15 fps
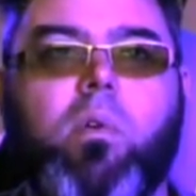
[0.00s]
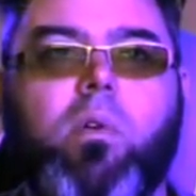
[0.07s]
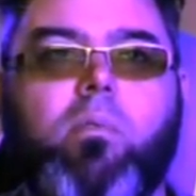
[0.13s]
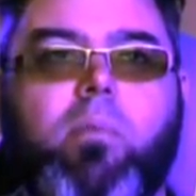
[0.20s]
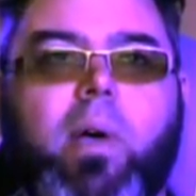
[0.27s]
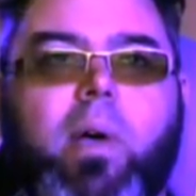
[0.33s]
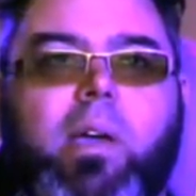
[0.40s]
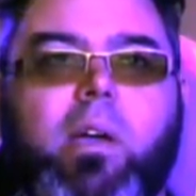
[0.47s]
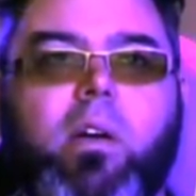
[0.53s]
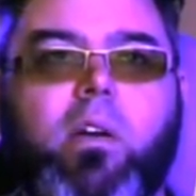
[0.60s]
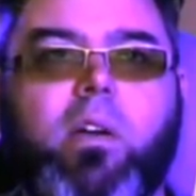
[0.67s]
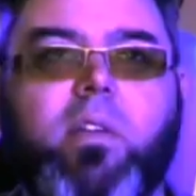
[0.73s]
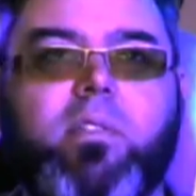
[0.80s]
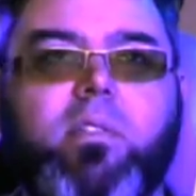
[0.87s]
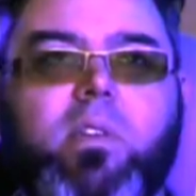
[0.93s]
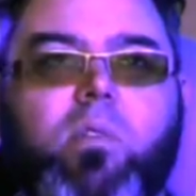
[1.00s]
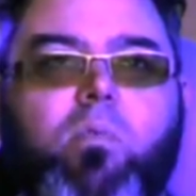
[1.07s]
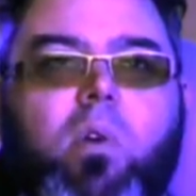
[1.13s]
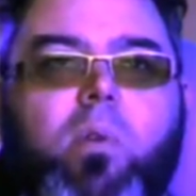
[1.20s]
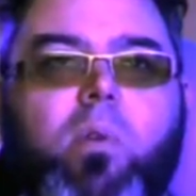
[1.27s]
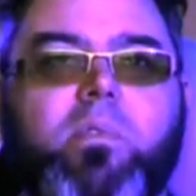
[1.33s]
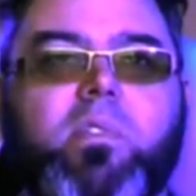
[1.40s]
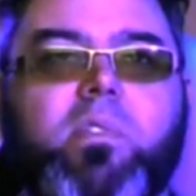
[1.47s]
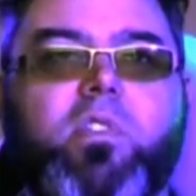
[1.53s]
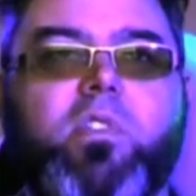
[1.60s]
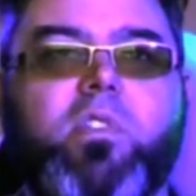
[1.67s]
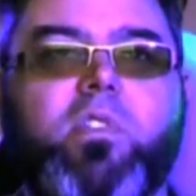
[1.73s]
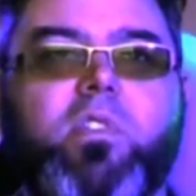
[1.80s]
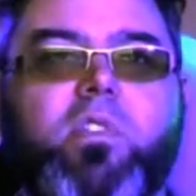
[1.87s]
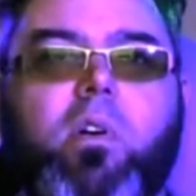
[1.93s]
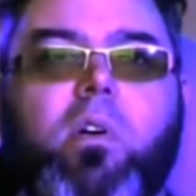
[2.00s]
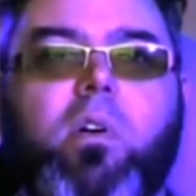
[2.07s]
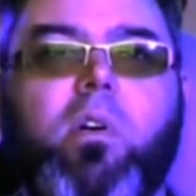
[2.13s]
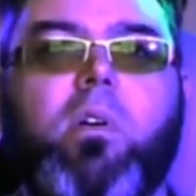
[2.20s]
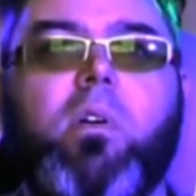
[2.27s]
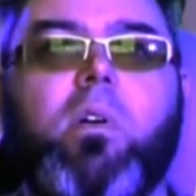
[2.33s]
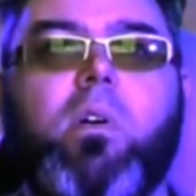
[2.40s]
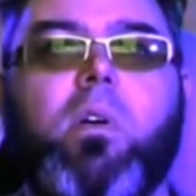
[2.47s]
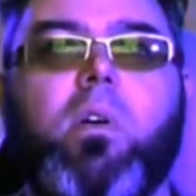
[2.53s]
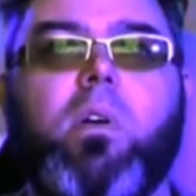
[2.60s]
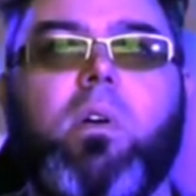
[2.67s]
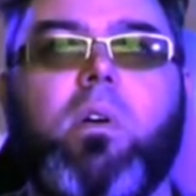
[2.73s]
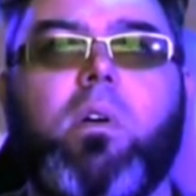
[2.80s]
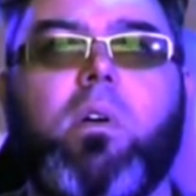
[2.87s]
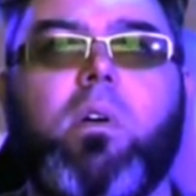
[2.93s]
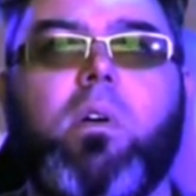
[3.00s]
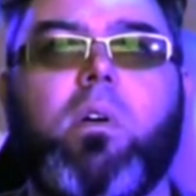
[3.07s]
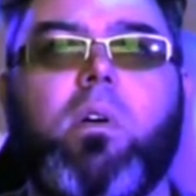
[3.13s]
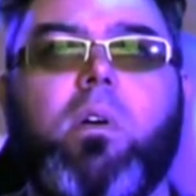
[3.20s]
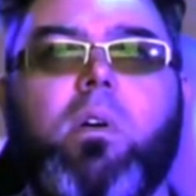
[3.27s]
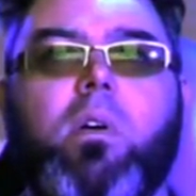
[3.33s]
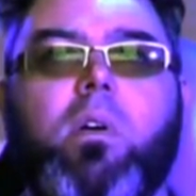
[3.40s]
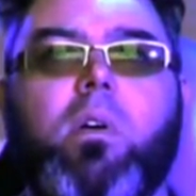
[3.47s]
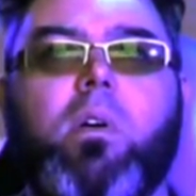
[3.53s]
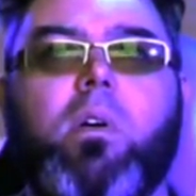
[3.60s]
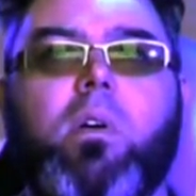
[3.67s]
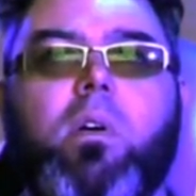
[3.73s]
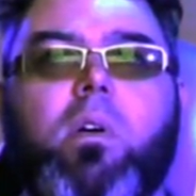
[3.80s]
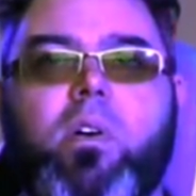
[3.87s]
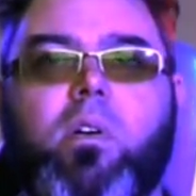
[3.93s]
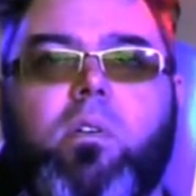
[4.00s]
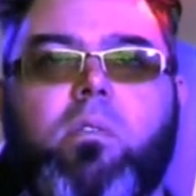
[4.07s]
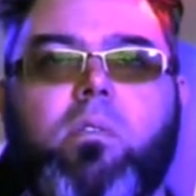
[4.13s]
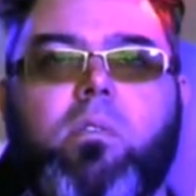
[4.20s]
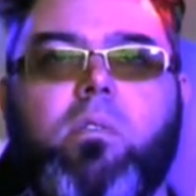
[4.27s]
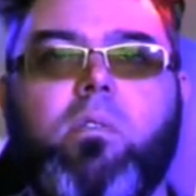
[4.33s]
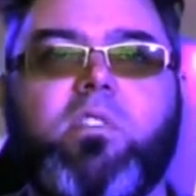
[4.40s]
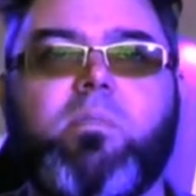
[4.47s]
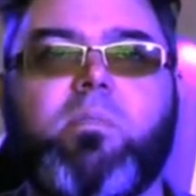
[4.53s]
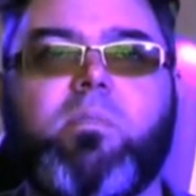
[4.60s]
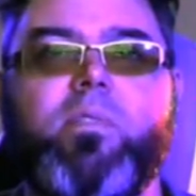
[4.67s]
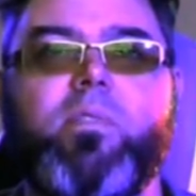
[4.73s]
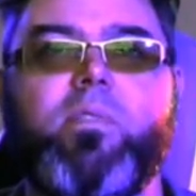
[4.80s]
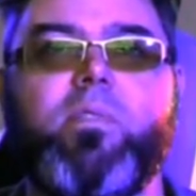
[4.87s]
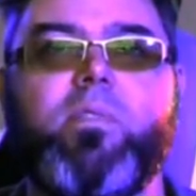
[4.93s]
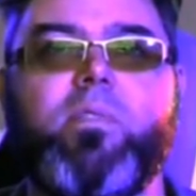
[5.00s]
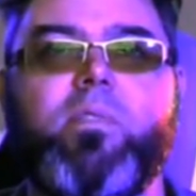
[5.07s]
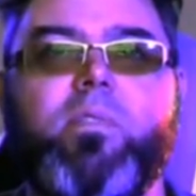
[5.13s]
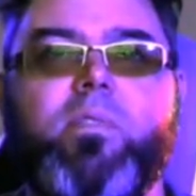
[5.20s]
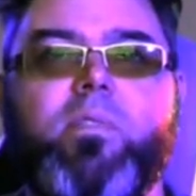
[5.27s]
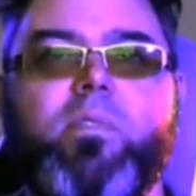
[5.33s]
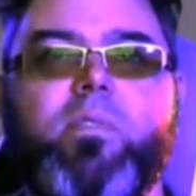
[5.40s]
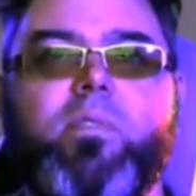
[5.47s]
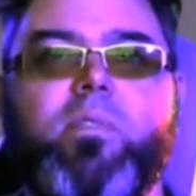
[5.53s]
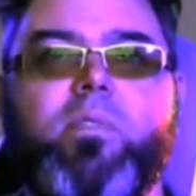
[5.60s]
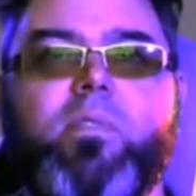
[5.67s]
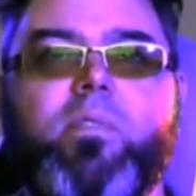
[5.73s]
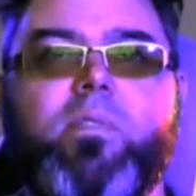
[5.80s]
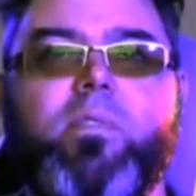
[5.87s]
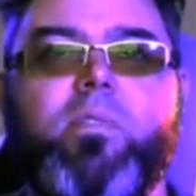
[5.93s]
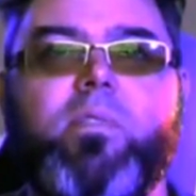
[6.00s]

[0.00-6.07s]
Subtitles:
back here you can see one was the terminal, one's the phone, the smartphone, another one's the